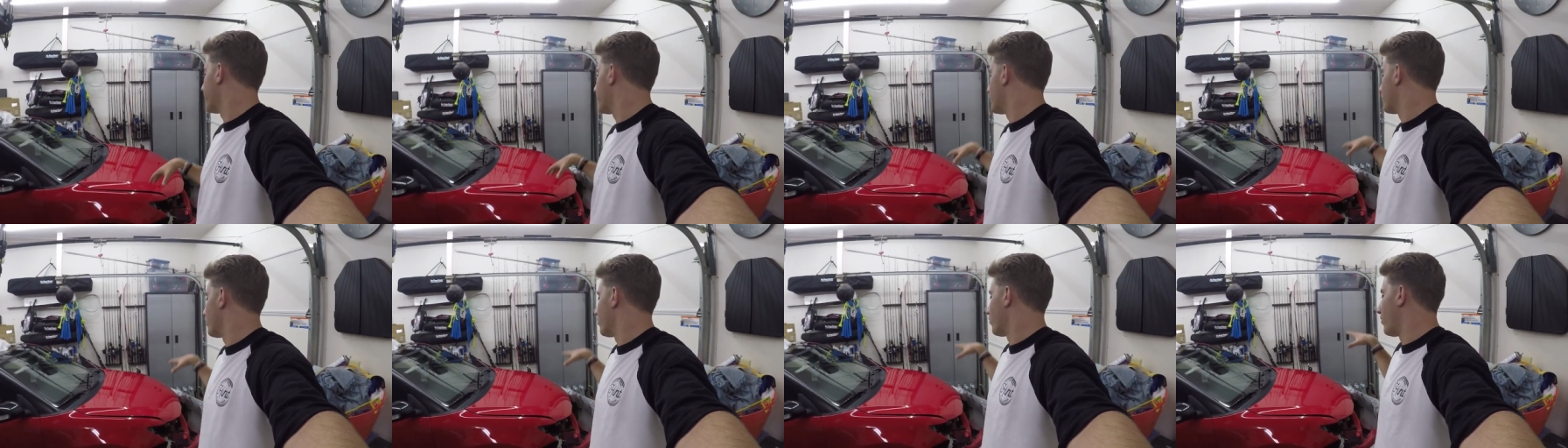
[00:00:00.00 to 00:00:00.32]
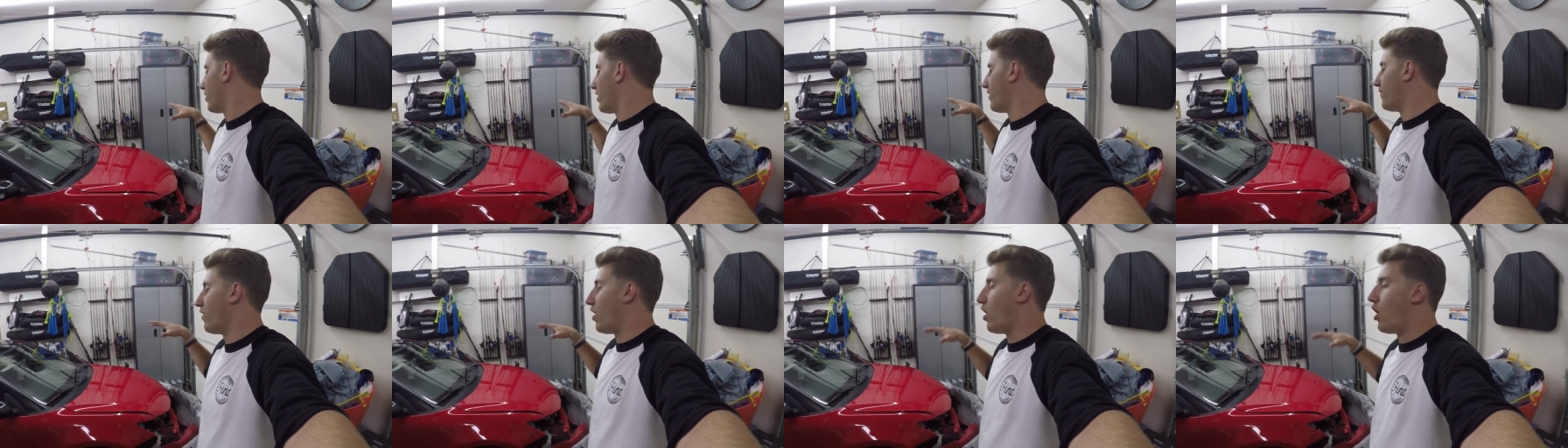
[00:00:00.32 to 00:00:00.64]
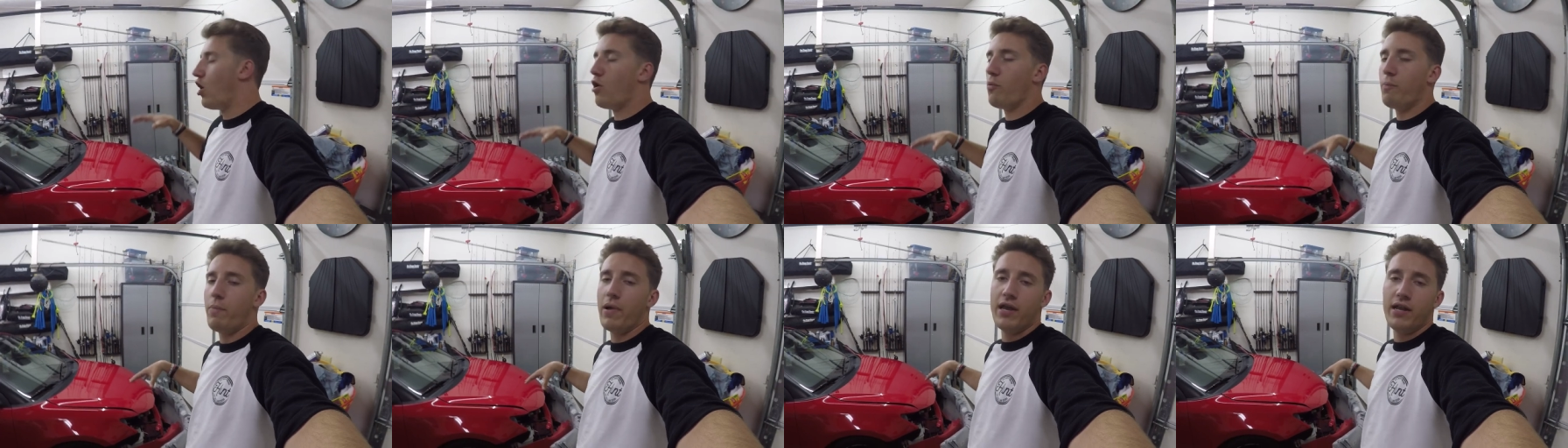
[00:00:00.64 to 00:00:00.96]
So we're going to have it
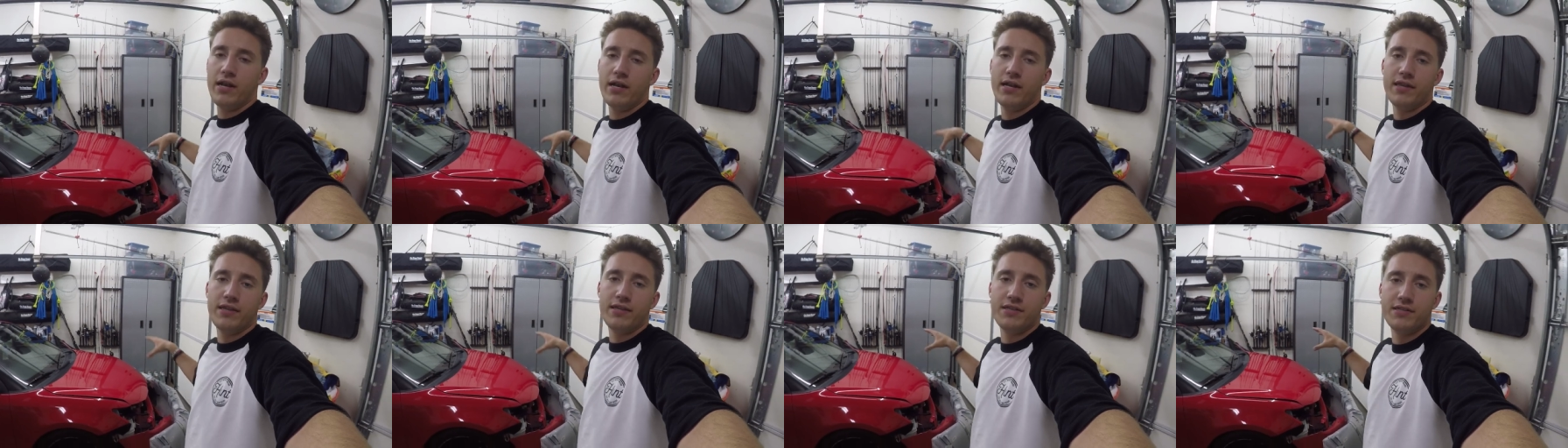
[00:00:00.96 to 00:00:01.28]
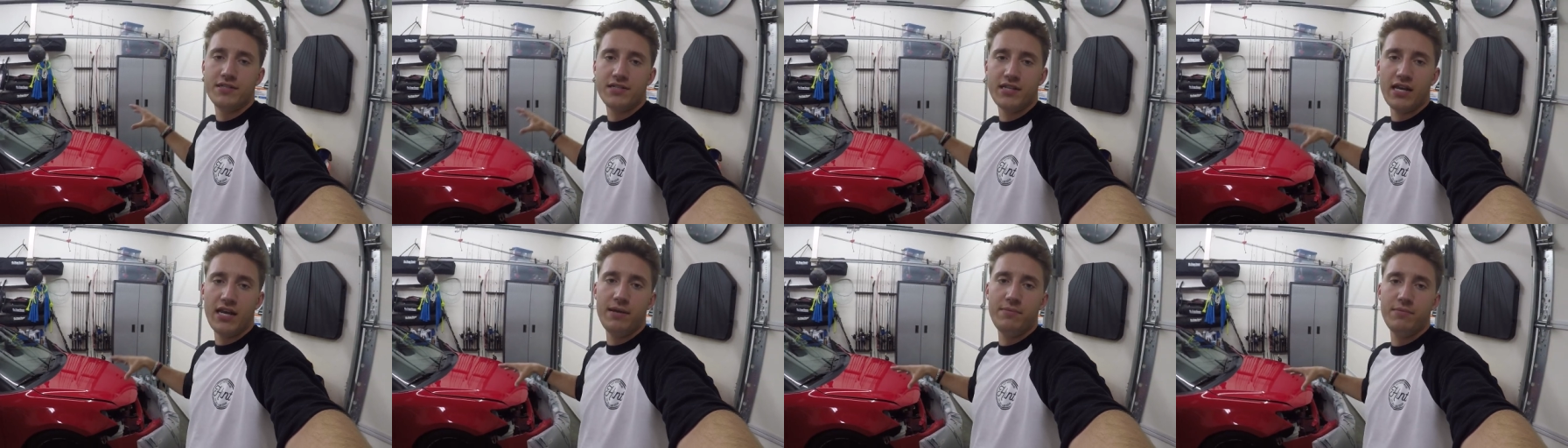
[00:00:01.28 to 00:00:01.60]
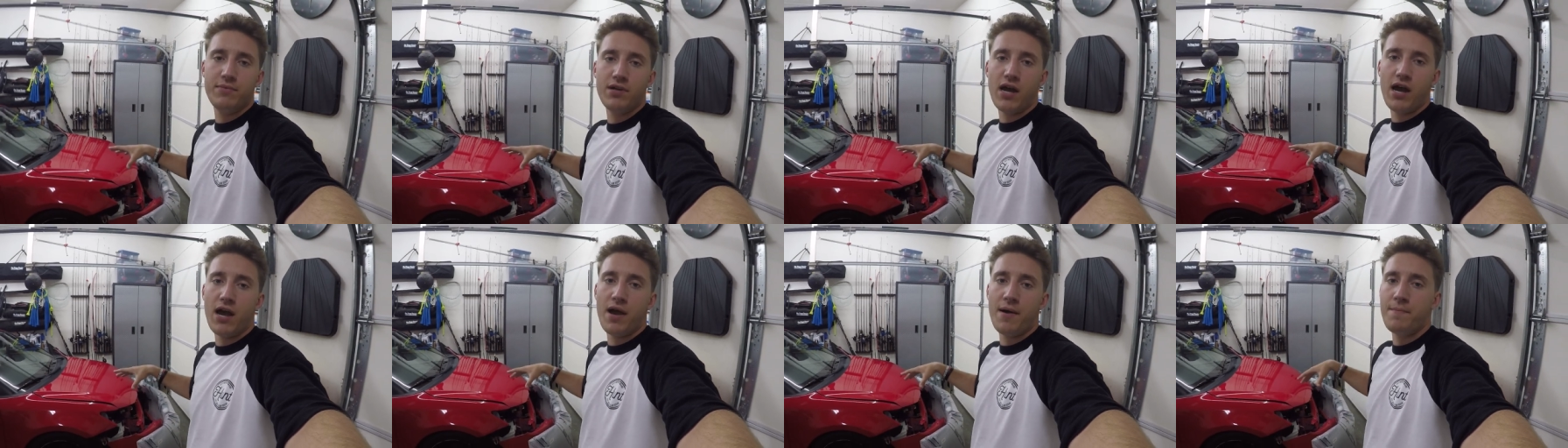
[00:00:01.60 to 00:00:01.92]
all painted at the same
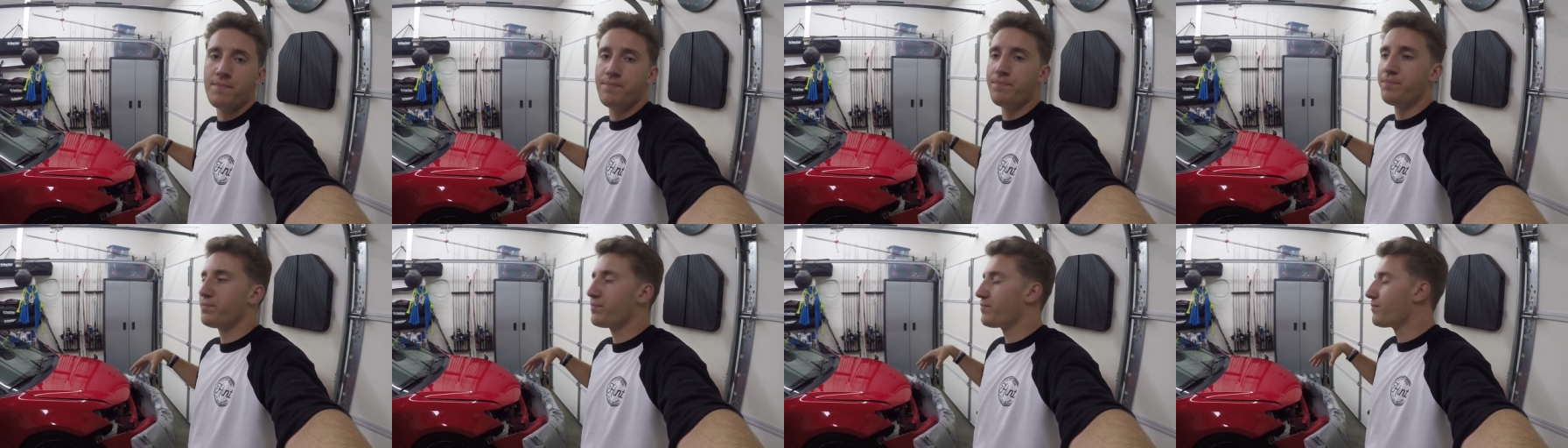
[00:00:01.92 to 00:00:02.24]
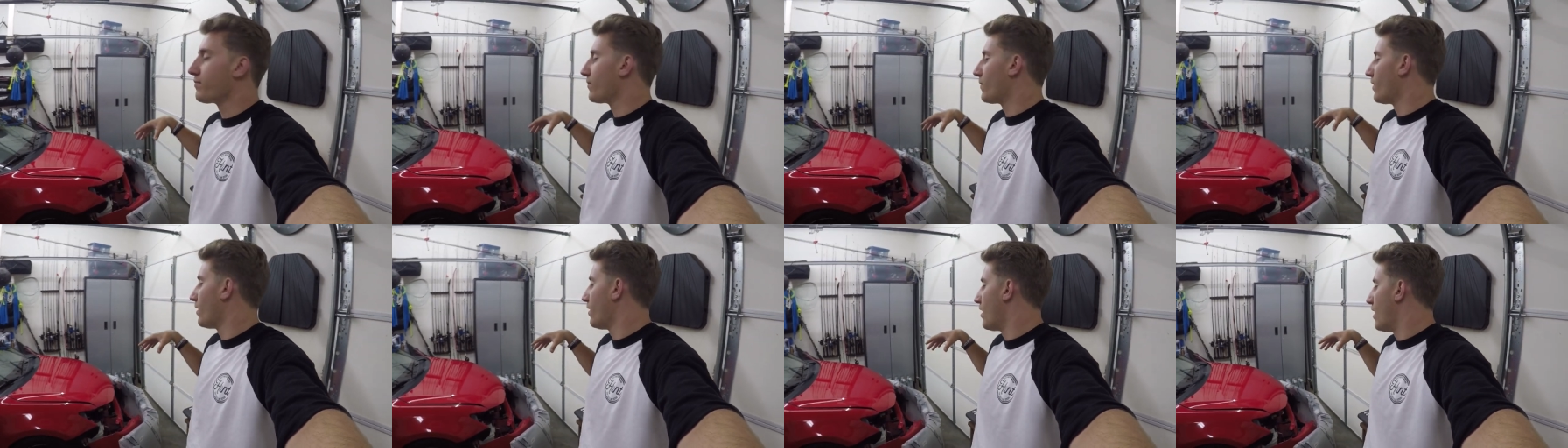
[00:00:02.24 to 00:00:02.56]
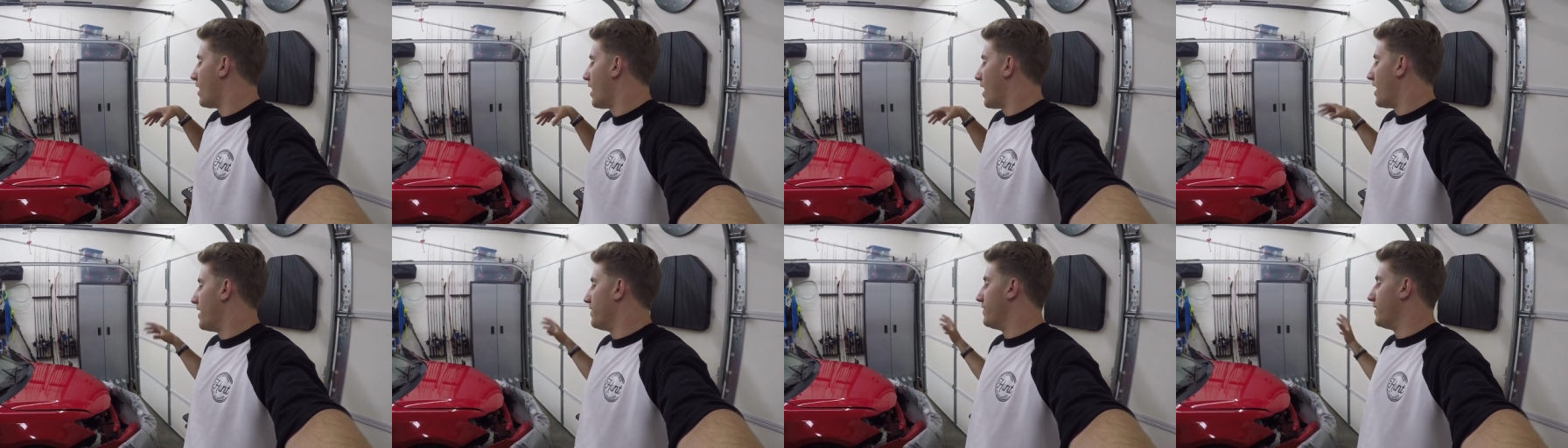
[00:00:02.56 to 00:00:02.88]
time,
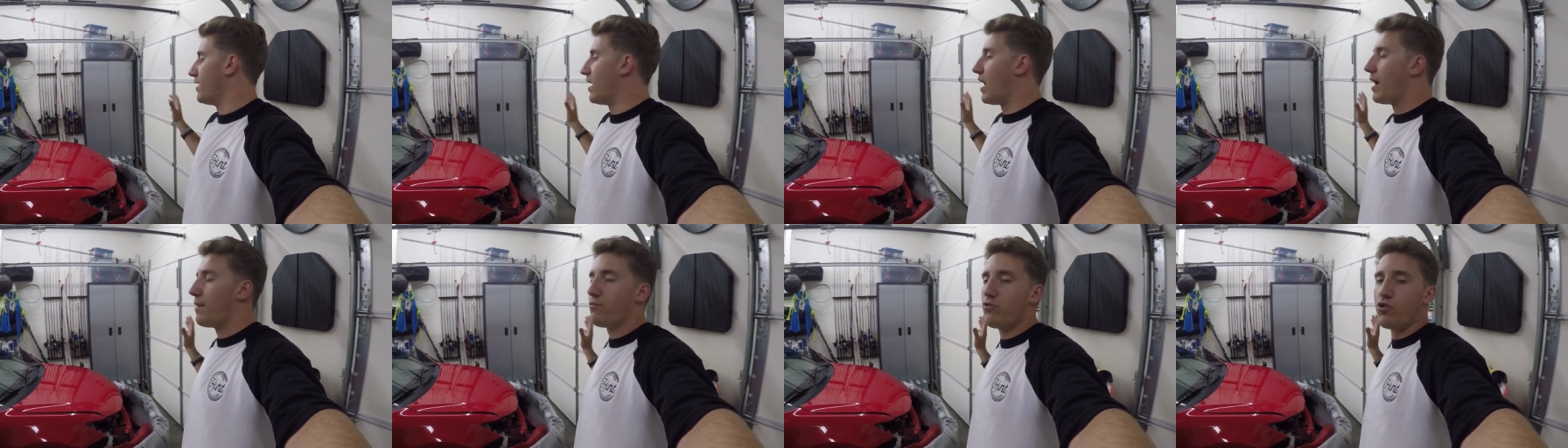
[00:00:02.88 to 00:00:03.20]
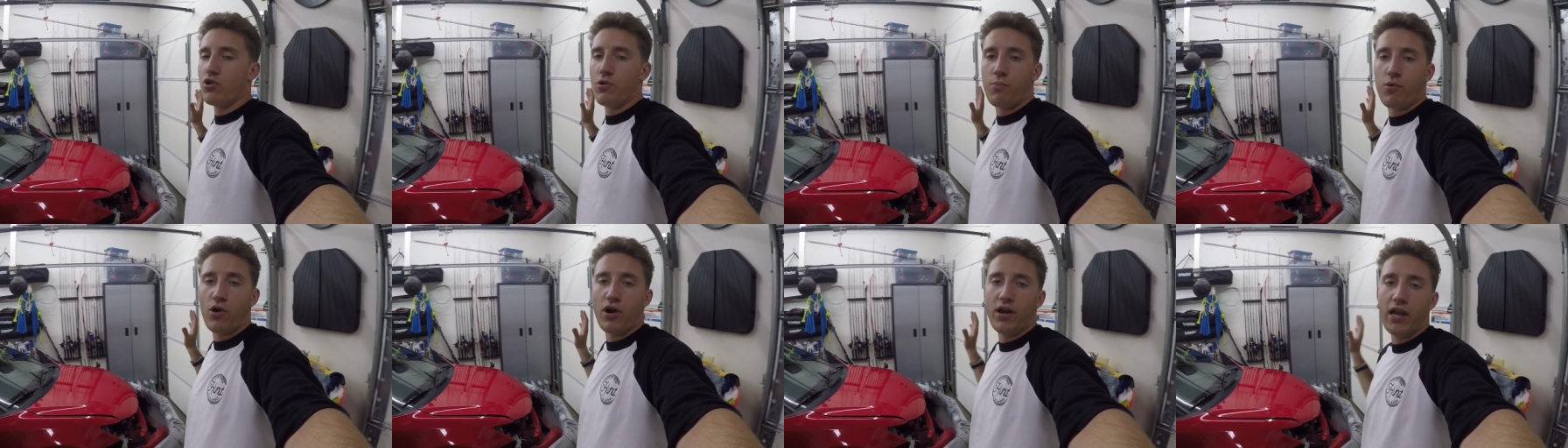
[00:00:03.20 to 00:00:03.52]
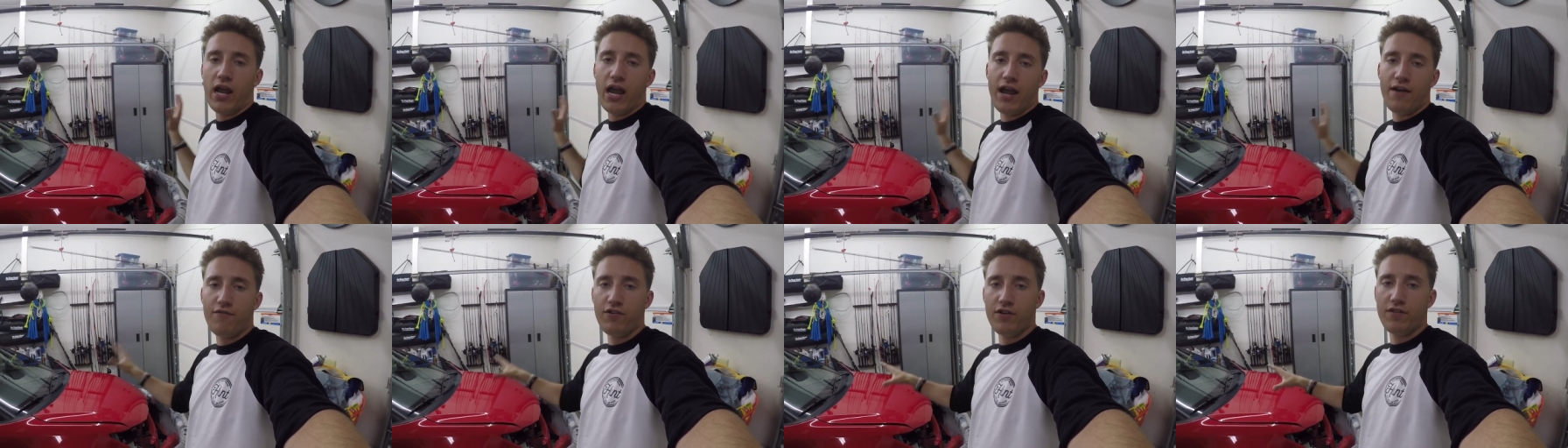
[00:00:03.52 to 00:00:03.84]
and then I'm going to
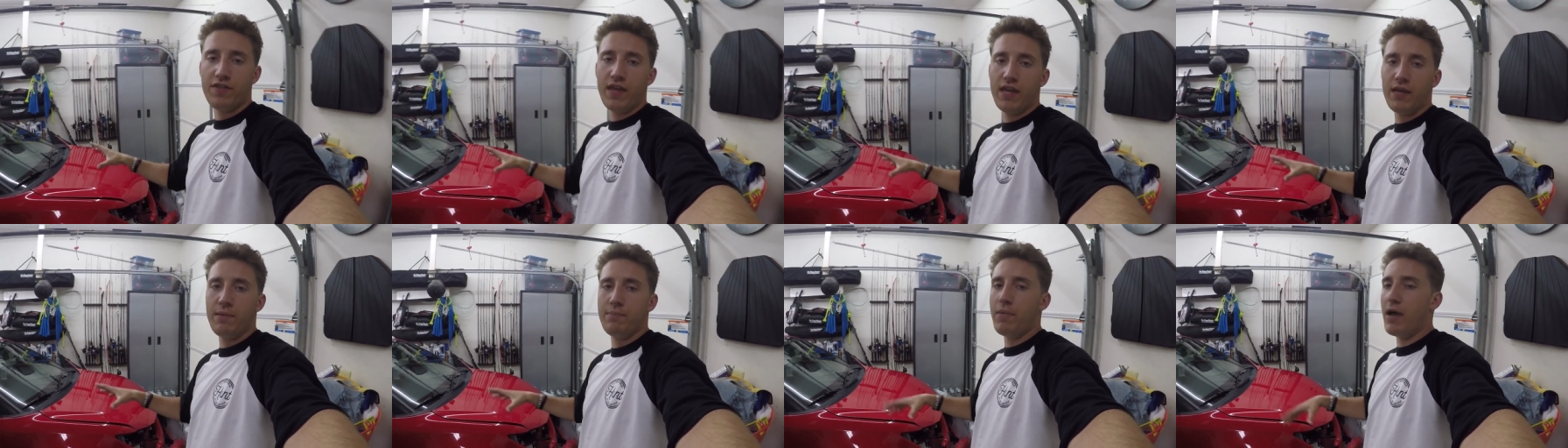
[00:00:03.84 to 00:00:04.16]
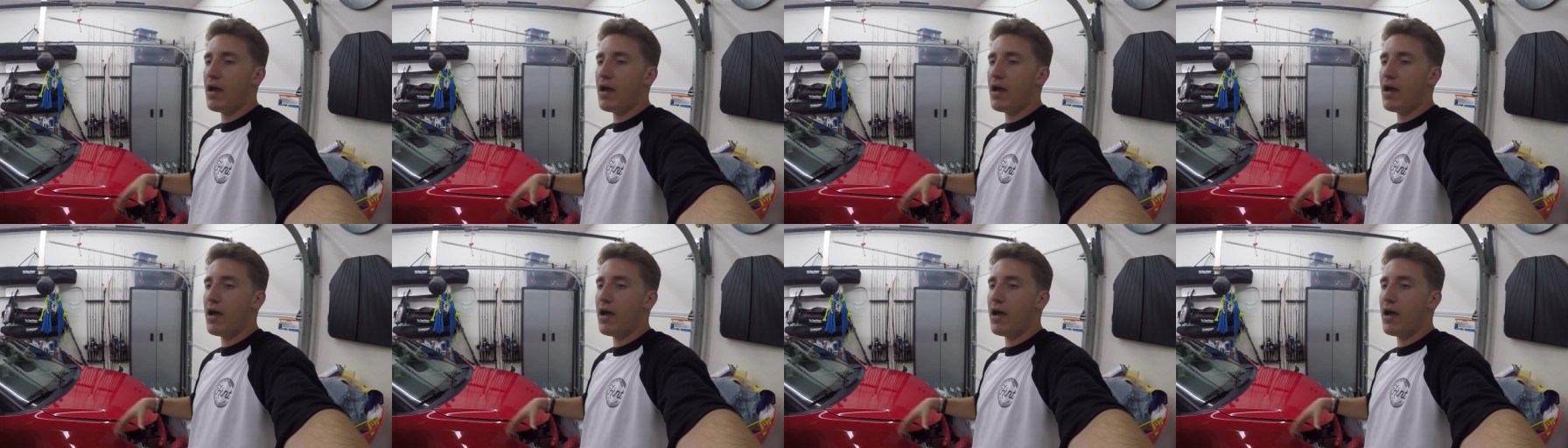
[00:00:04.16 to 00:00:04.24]
bring everything